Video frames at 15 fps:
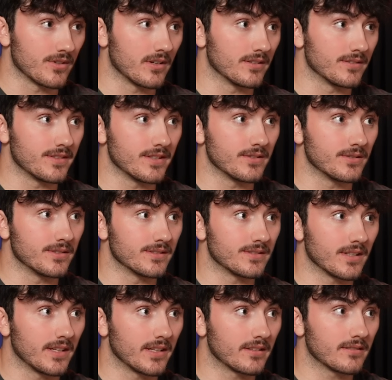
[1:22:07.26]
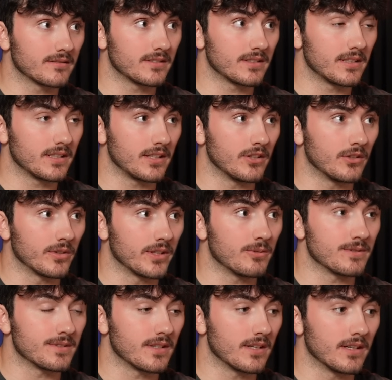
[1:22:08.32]
John too, and it's like, you know, he
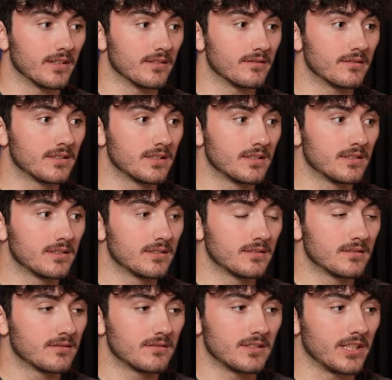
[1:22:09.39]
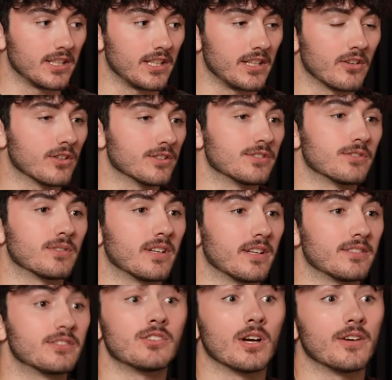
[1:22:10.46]
was saying, you also
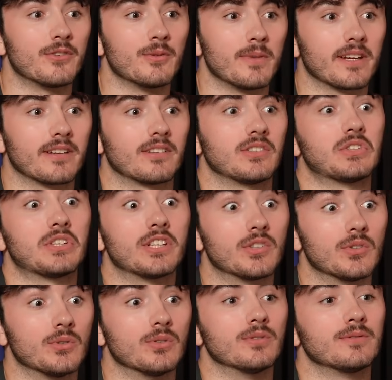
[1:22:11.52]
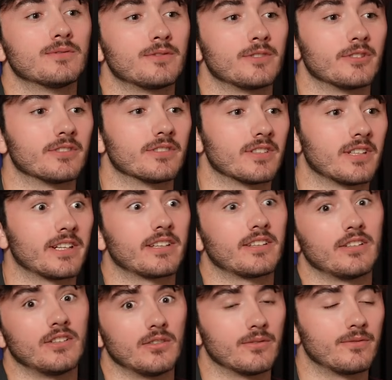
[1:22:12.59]
still have to make it illegal for,
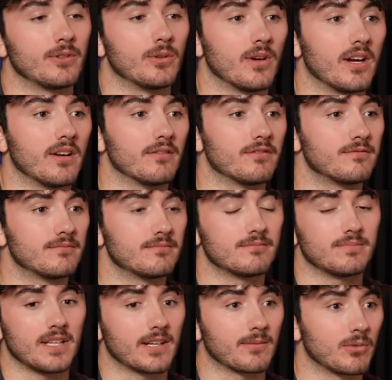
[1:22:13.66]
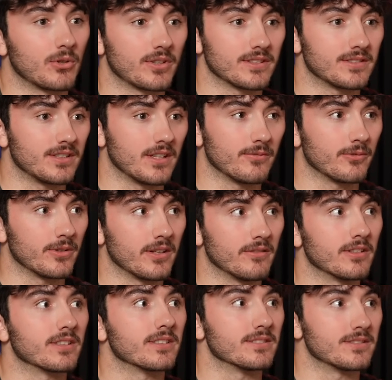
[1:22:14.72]
like, you know, if you have black market stuff or
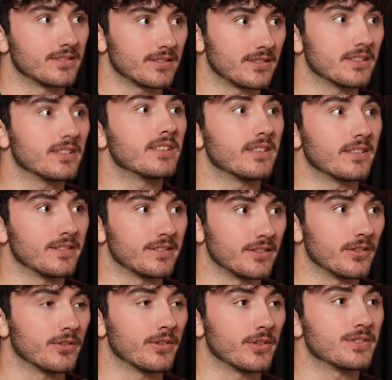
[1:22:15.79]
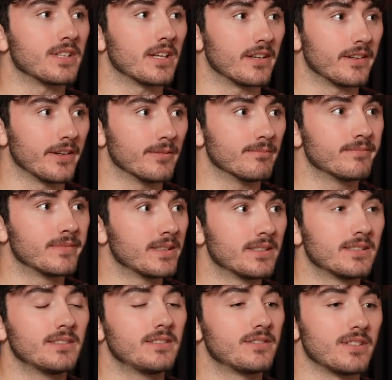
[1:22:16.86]
whatever, because they're sending up
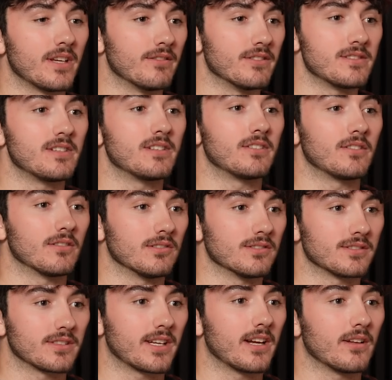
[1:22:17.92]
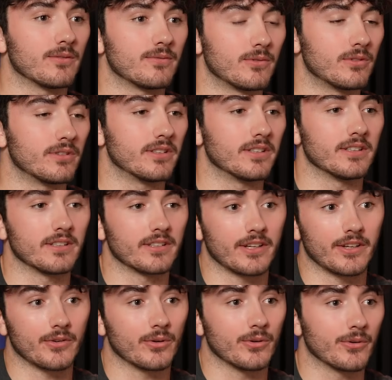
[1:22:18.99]
17-year-olds in California that
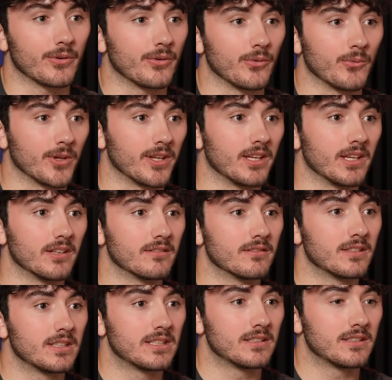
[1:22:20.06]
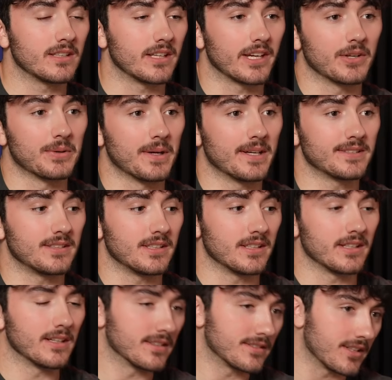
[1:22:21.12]
can grow their own weed. They get arrested,
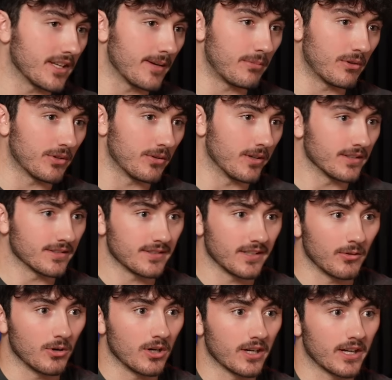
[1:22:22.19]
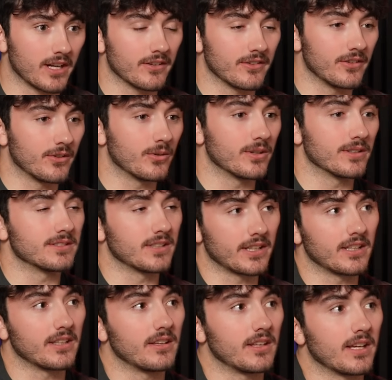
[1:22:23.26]
they get a slap on the wrist, and they walk out the door. It's like
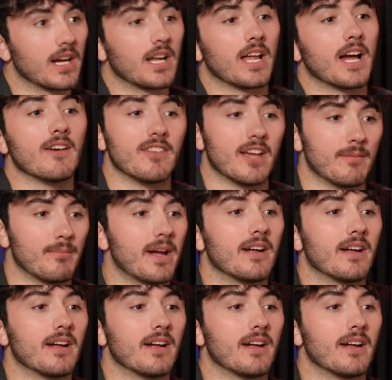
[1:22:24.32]
you got to have that